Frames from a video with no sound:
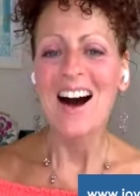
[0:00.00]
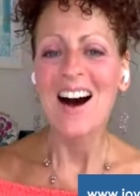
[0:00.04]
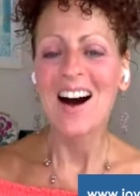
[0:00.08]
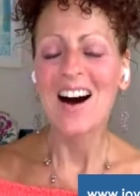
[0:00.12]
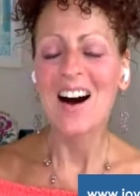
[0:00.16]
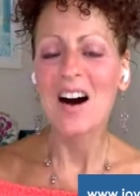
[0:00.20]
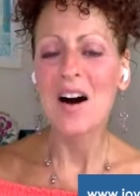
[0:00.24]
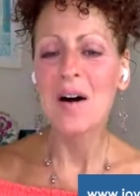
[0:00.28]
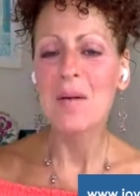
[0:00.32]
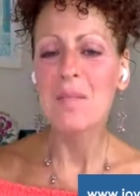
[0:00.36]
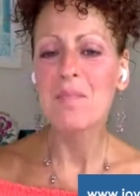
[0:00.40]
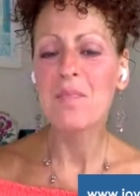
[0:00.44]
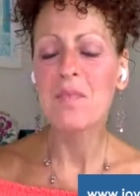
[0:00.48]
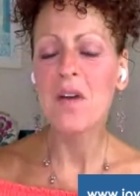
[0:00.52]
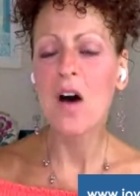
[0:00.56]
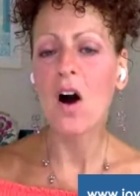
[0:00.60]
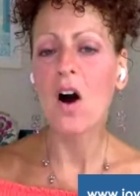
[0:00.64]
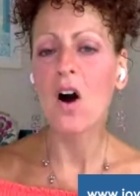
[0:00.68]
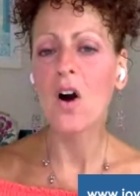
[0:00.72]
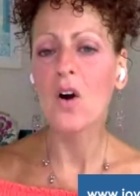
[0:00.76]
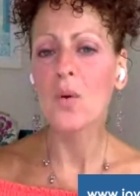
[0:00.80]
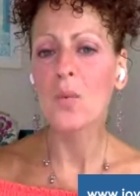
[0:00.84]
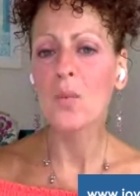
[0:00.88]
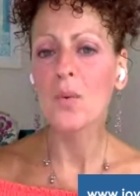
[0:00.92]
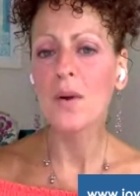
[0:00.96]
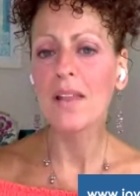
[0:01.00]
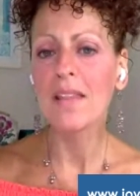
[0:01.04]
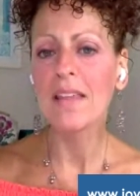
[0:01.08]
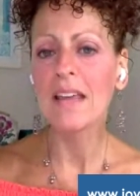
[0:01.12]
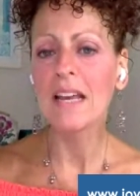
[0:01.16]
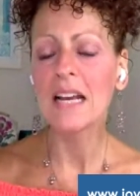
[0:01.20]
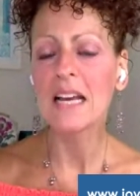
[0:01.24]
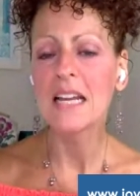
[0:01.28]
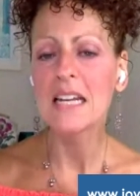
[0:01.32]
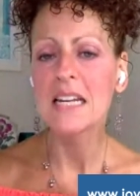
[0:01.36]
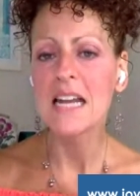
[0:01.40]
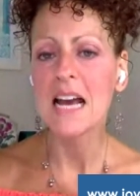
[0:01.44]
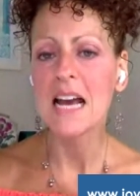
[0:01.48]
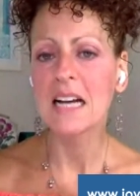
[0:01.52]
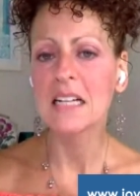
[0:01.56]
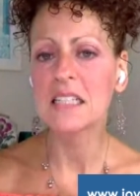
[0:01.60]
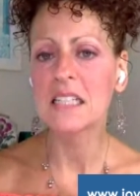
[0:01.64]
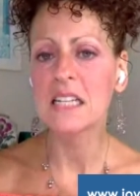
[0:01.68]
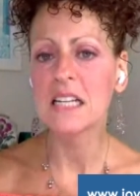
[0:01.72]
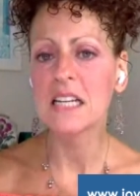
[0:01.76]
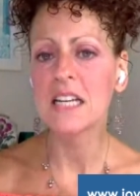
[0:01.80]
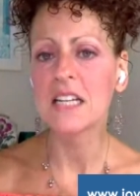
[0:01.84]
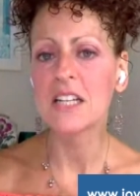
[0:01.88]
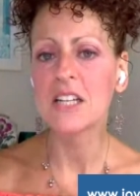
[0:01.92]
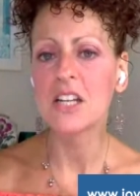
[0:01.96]
um, are really
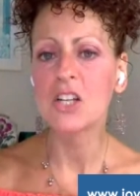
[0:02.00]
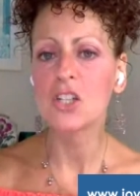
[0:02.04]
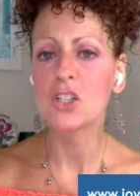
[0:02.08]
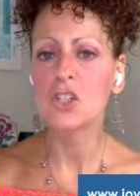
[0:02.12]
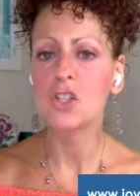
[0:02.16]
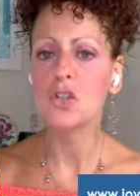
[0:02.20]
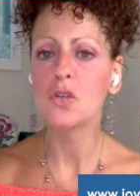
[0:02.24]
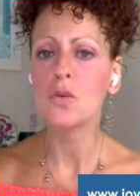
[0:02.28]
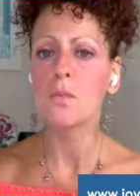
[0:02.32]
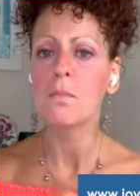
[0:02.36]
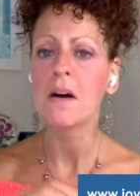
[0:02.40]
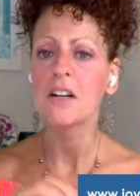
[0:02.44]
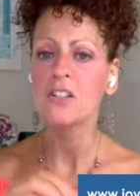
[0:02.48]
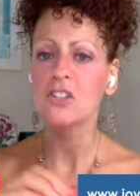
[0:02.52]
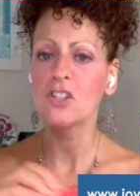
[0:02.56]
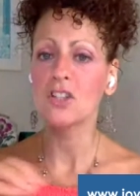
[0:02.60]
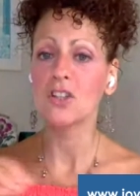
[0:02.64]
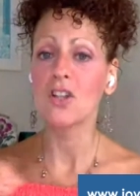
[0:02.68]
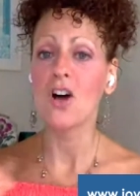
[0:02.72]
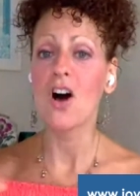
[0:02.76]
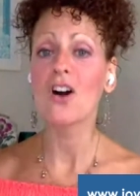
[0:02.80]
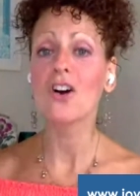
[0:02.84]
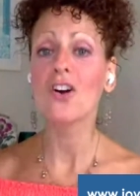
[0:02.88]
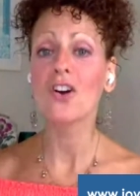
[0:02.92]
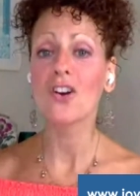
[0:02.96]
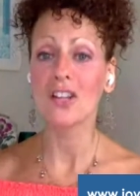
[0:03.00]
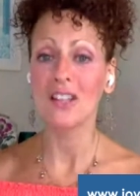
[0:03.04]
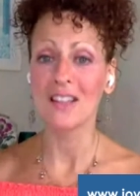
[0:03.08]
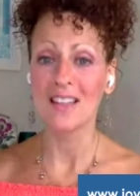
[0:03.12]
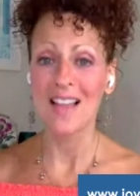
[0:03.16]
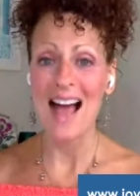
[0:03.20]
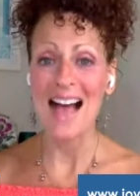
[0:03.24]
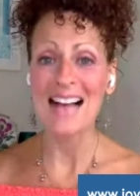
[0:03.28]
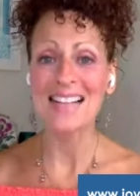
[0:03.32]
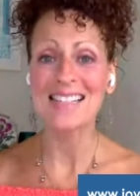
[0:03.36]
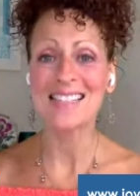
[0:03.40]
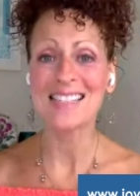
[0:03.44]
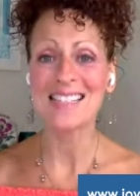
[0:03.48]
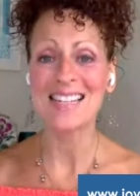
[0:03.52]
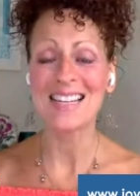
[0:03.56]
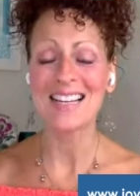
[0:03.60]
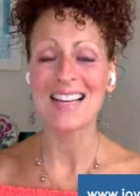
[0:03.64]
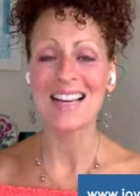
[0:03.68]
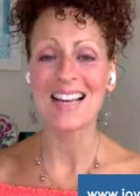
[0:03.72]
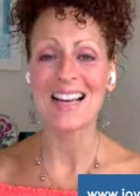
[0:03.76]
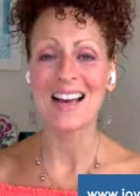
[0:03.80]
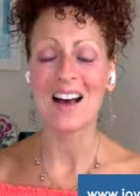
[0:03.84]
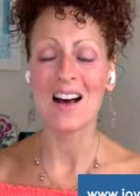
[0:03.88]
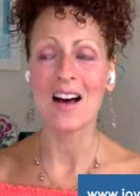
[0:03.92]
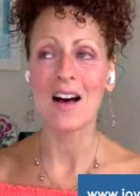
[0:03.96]
connected to much longer
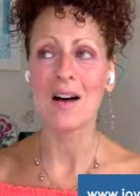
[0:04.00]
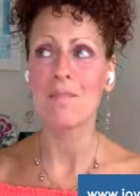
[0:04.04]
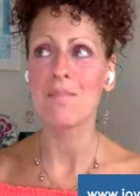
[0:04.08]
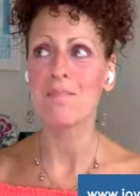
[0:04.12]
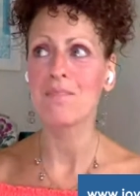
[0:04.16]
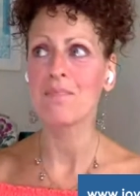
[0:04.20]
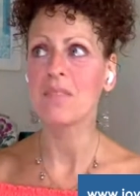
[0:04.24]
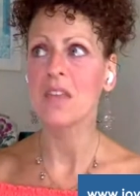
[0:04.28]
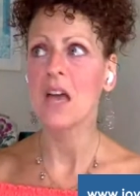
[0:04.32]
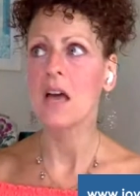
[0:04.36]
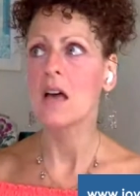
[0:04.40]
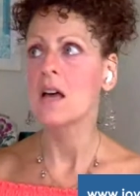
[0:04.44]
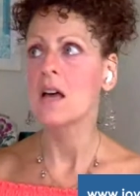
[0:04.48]
lasting um,